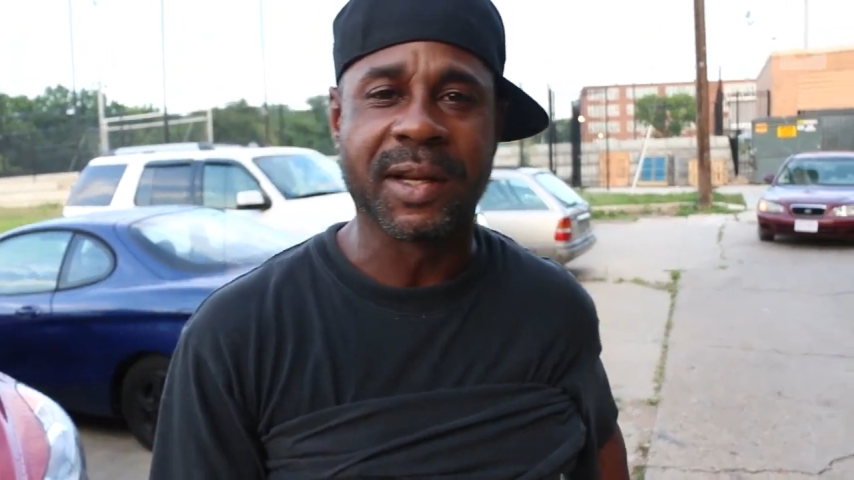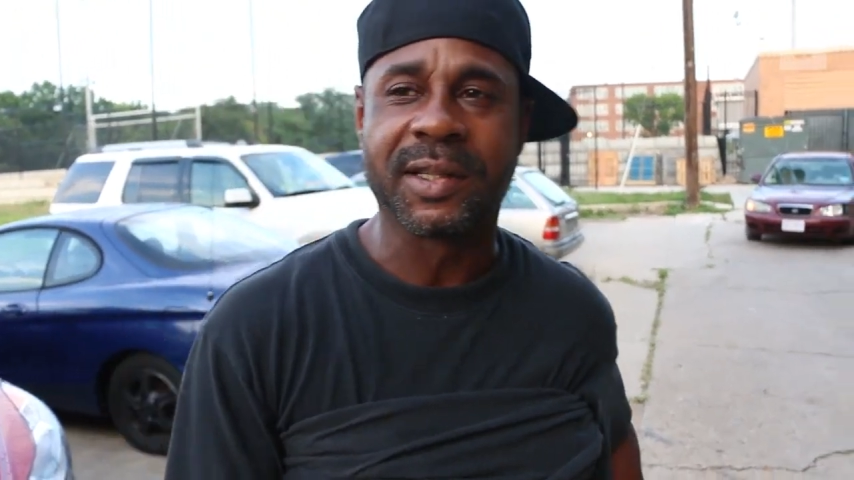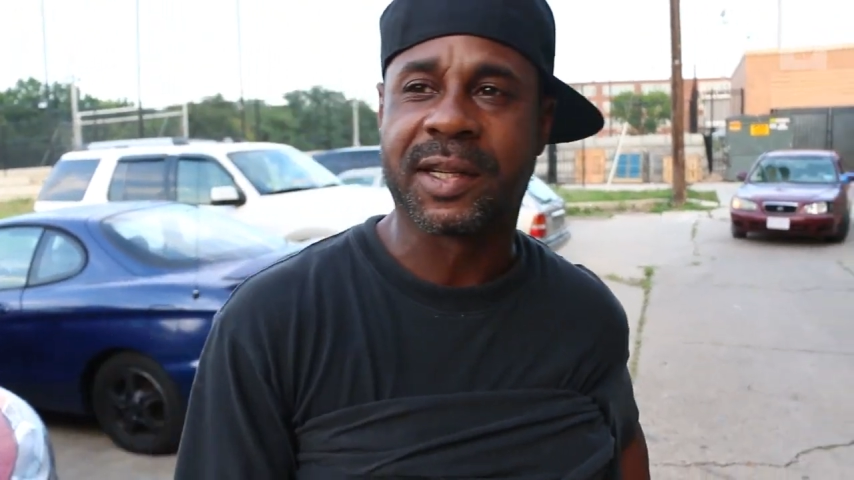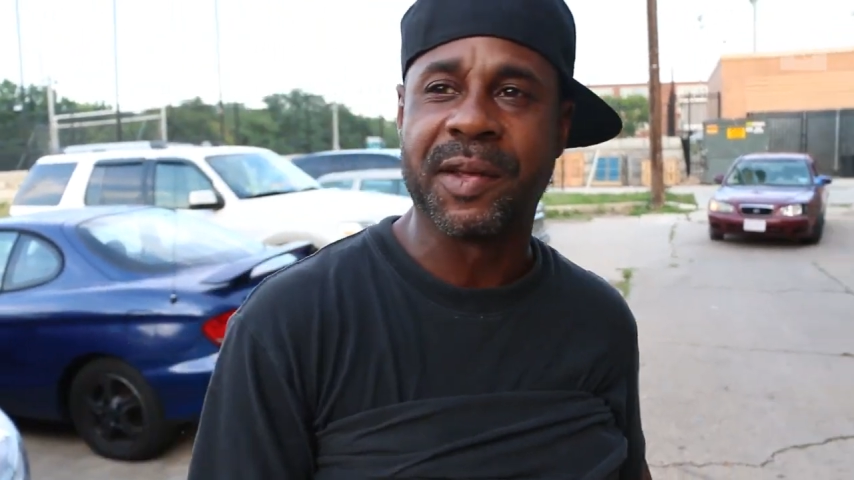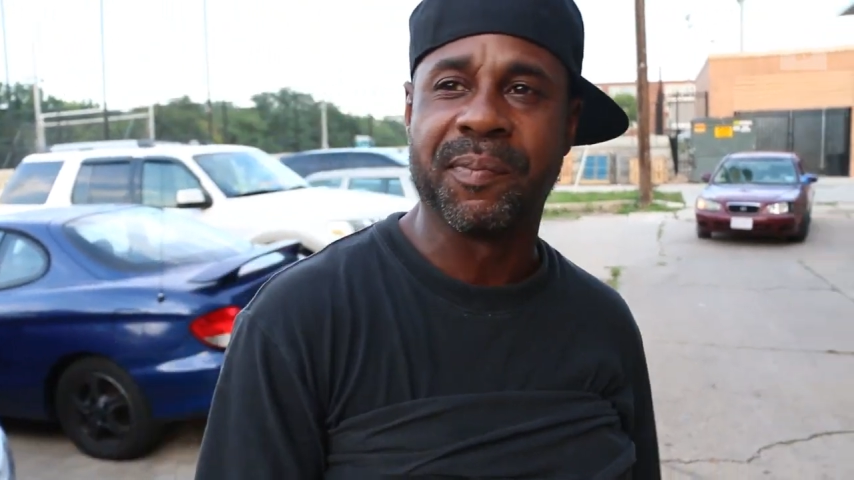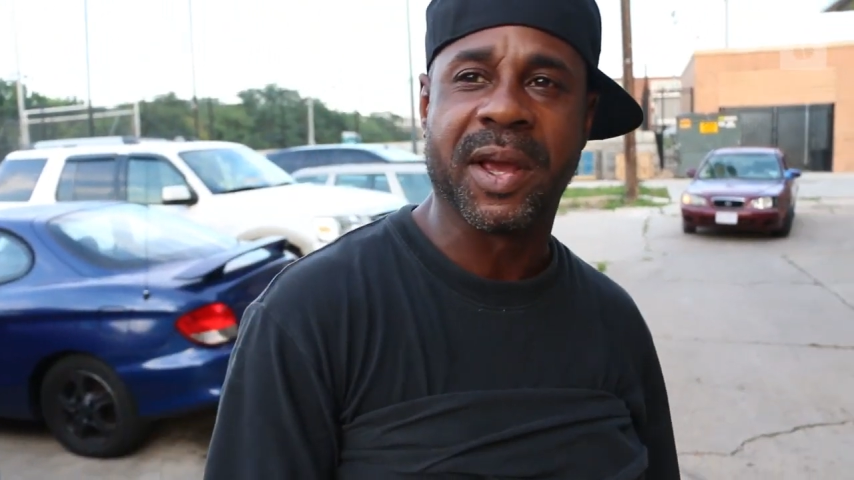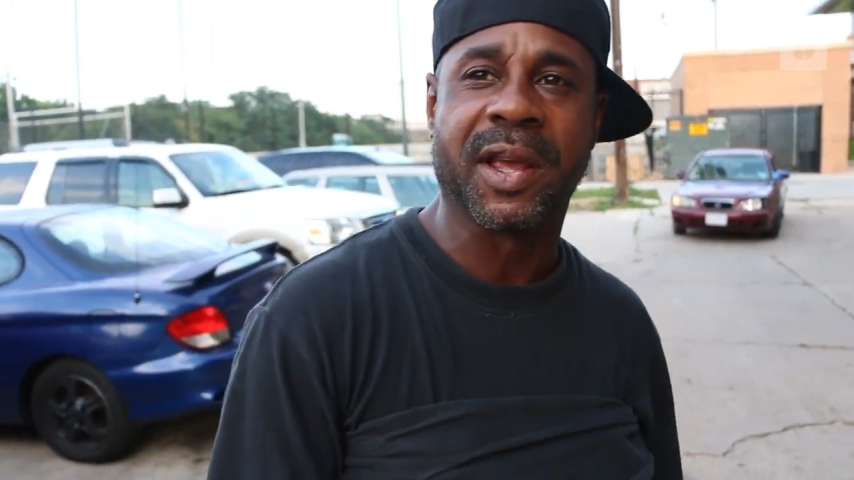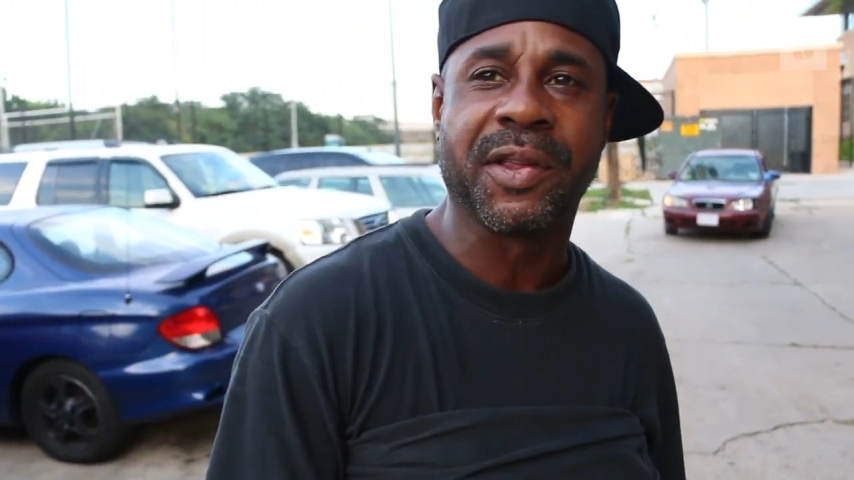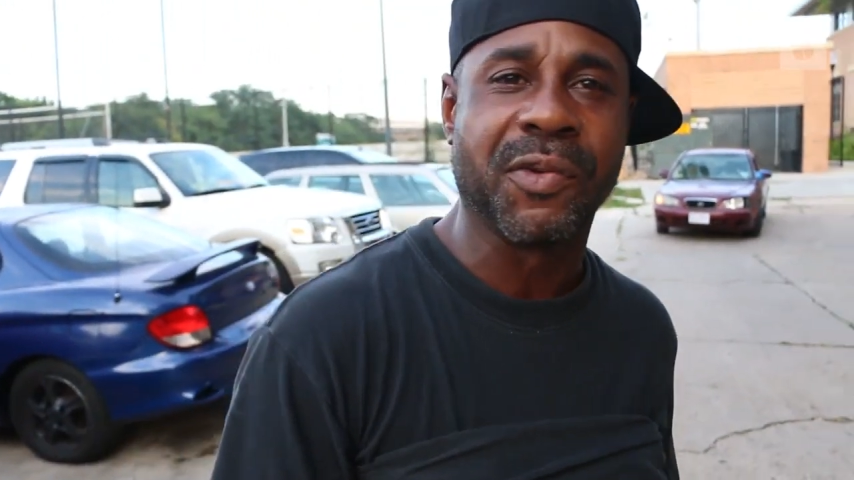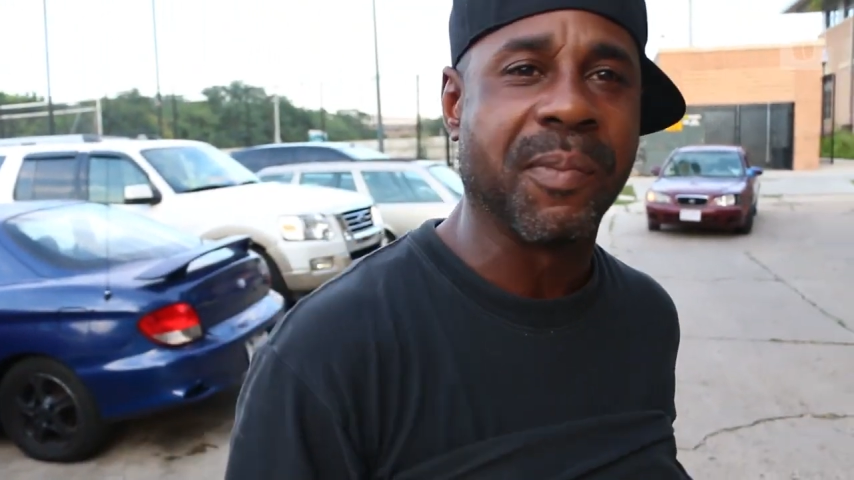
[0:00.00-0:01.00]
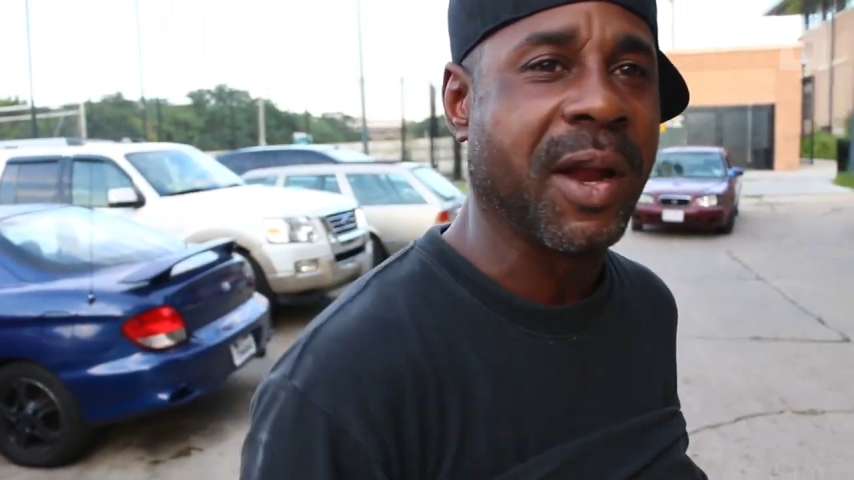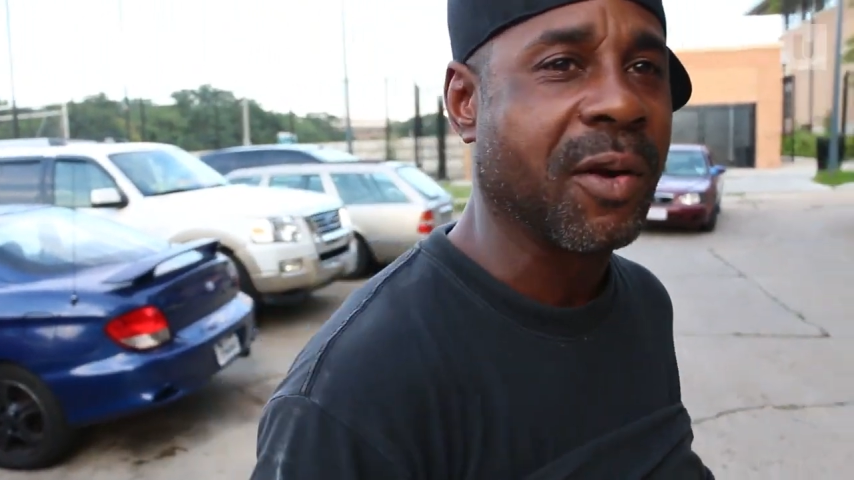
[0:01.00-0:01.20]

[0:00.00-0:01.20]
Just keep being you, man.